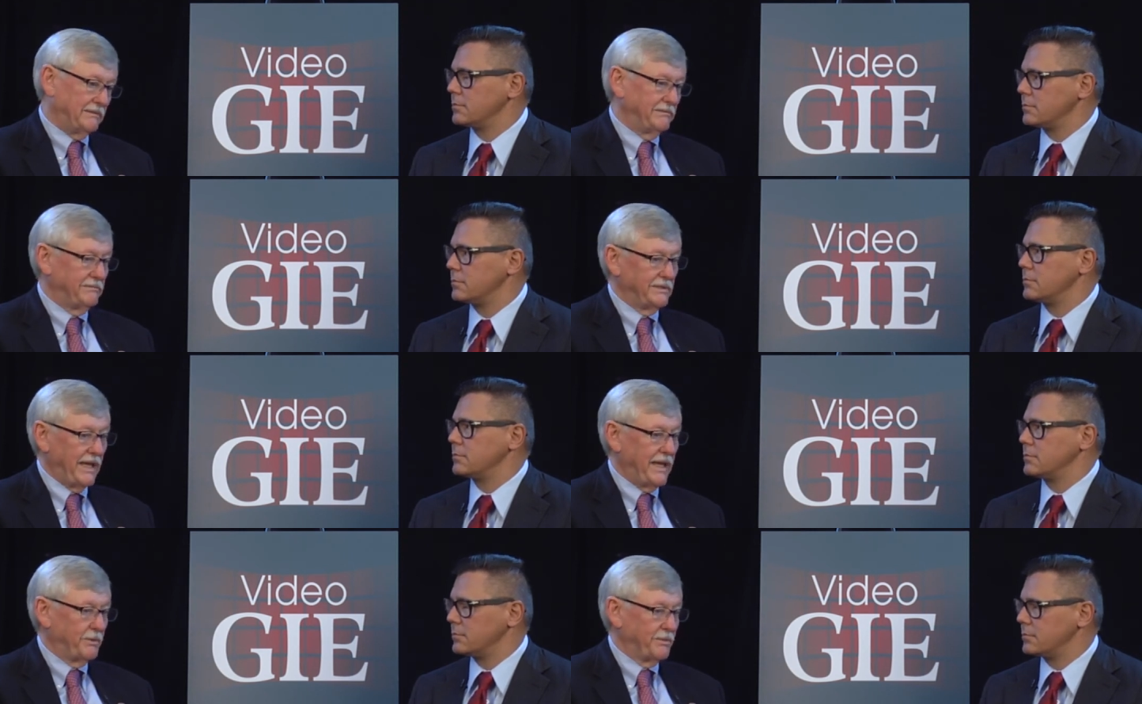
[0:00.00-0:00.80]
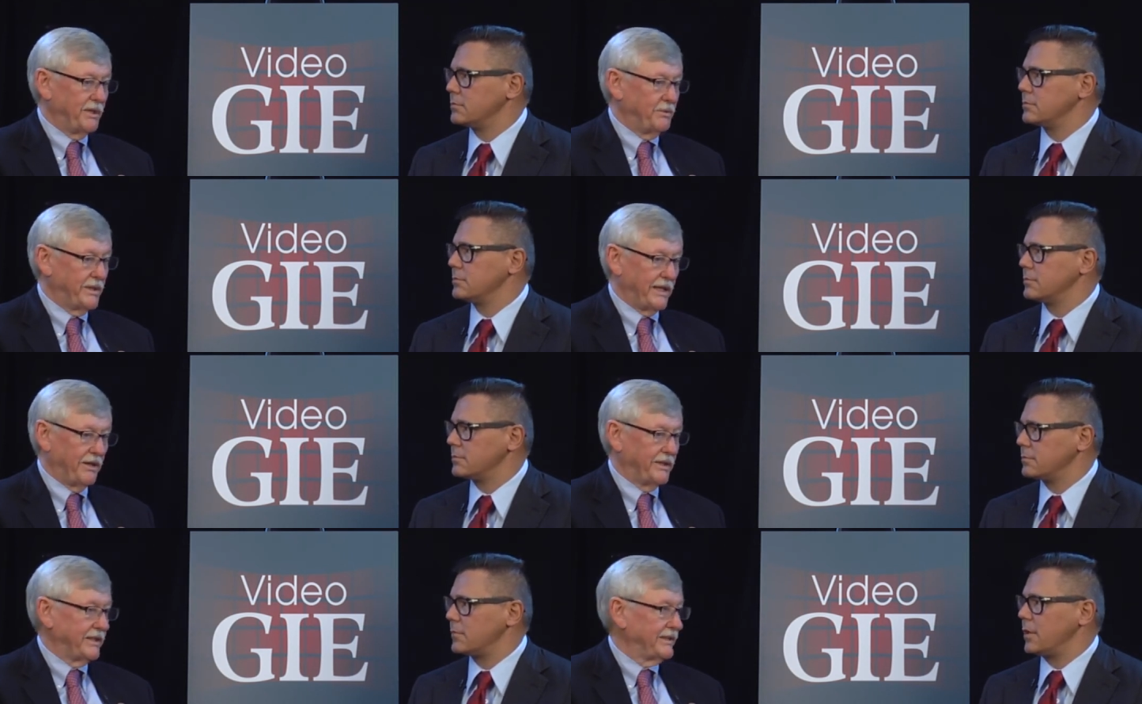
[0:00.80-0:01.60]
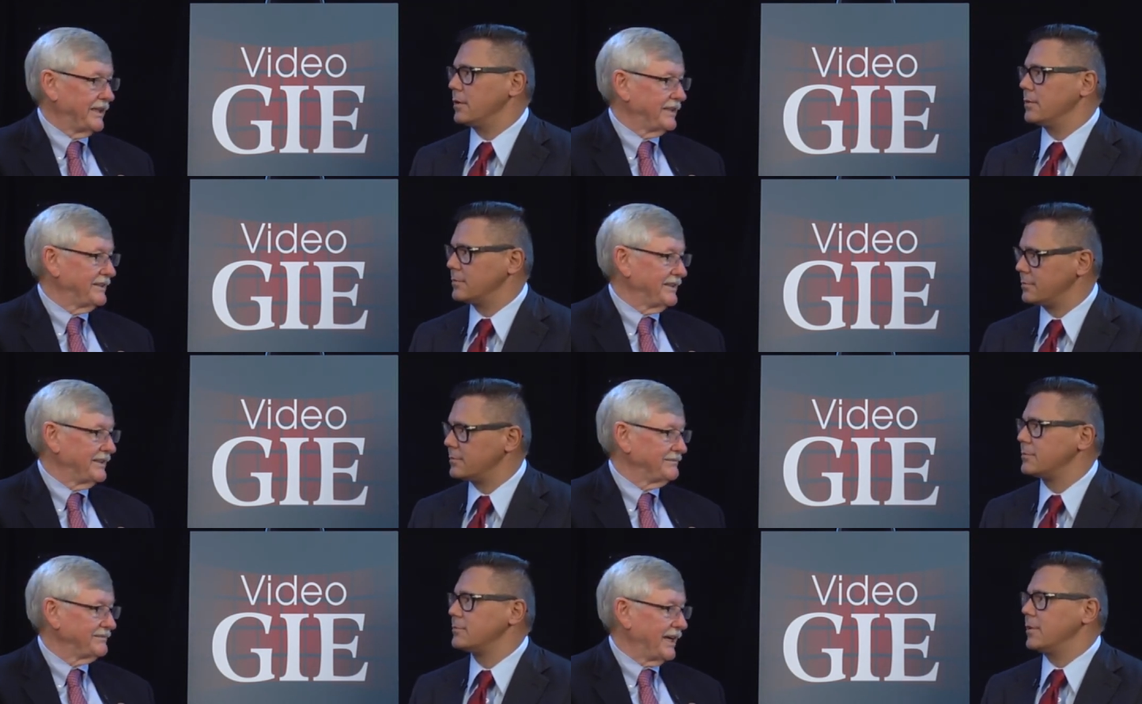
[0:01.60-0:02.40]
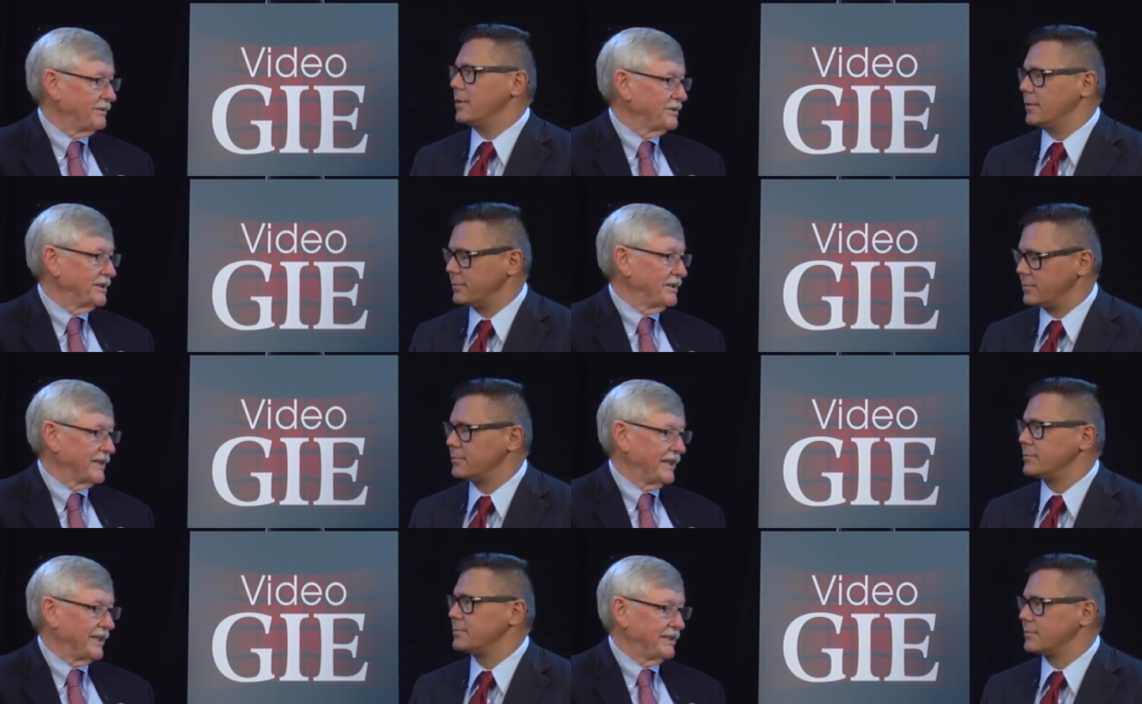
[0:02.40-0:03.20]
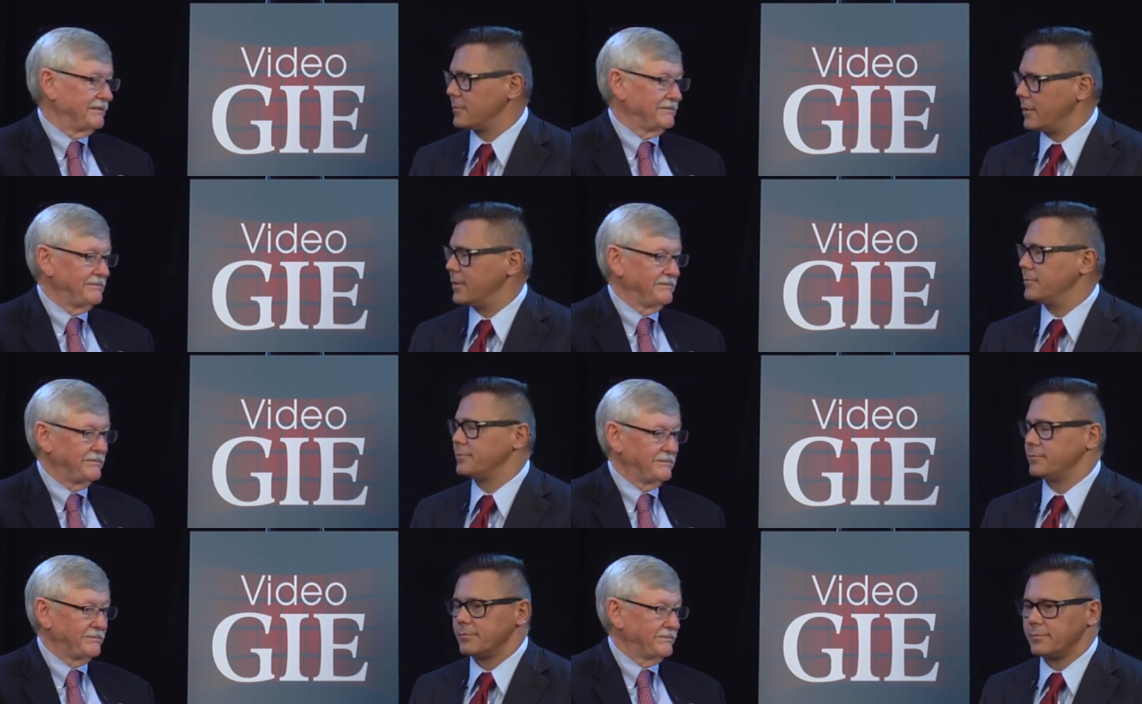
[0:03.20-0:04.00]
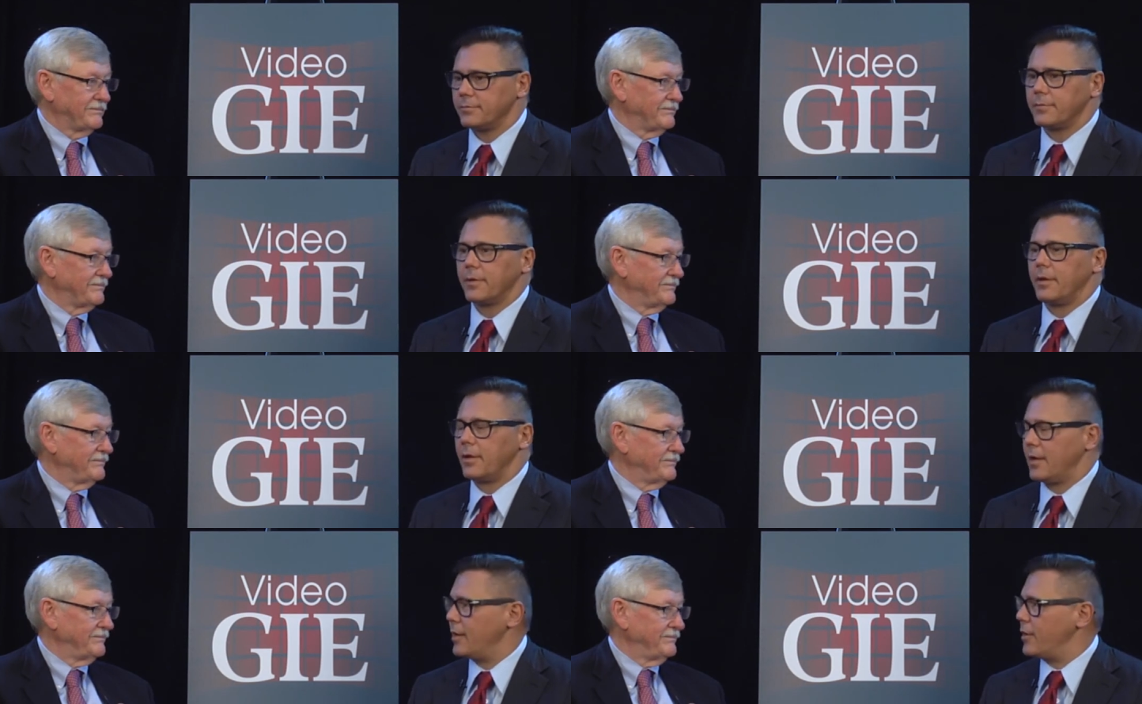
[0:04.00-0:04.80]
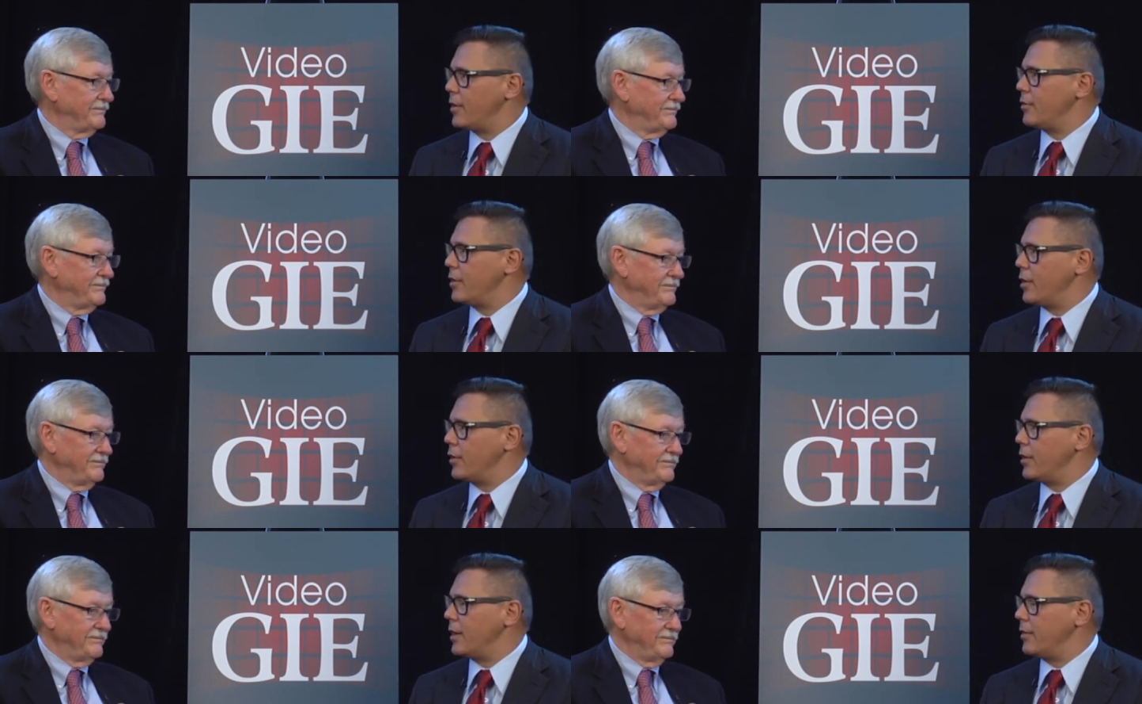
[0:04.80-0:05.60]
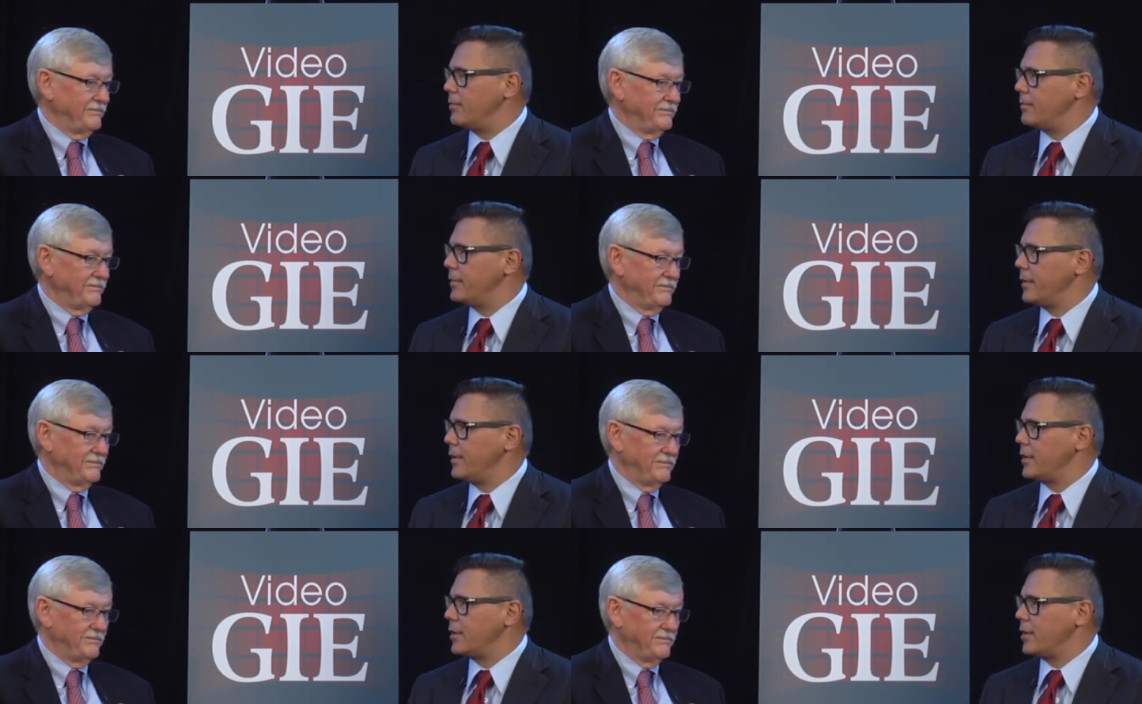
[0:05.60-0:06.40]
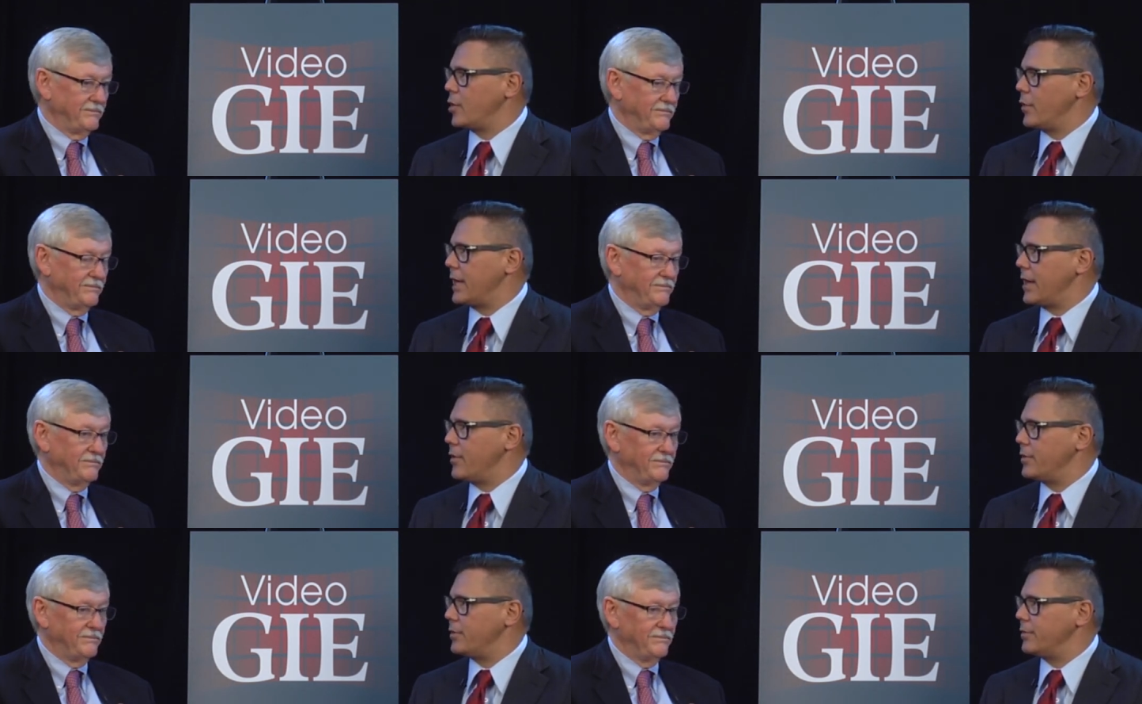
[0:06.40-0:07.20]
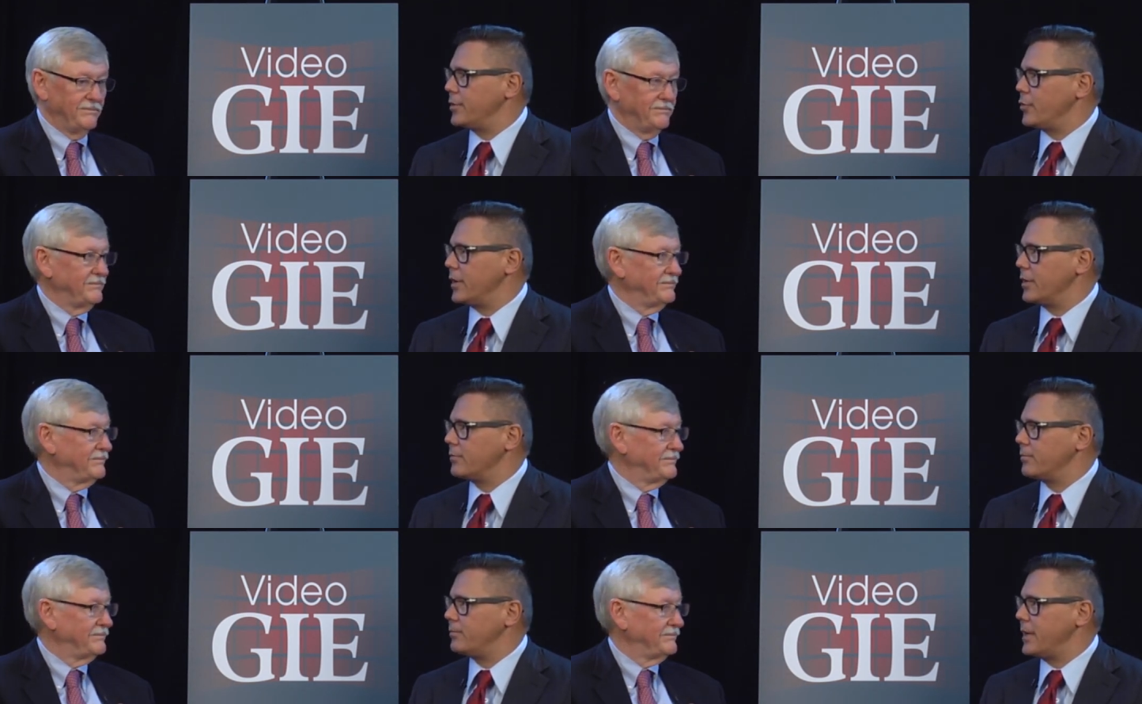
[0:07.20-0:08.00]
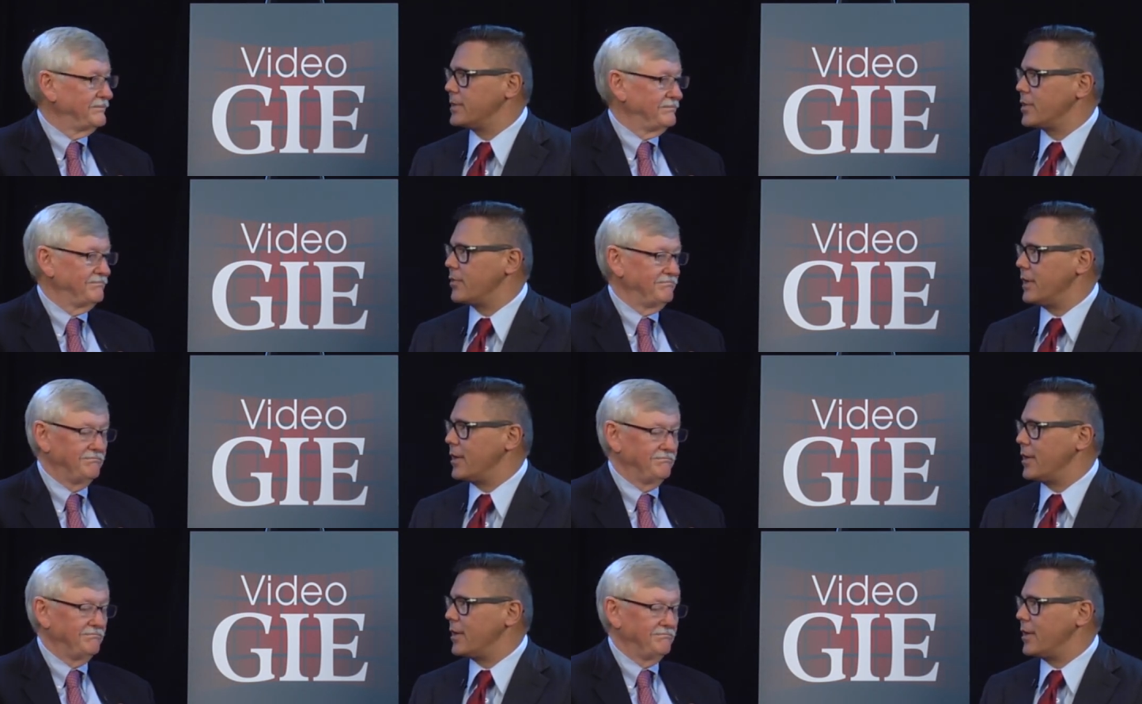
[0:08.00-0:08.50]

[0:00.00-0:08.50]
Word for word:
Speaker 1: That would be one area that I would look at. Yeah
Speaker 2: and are, are uh, going out and doing basically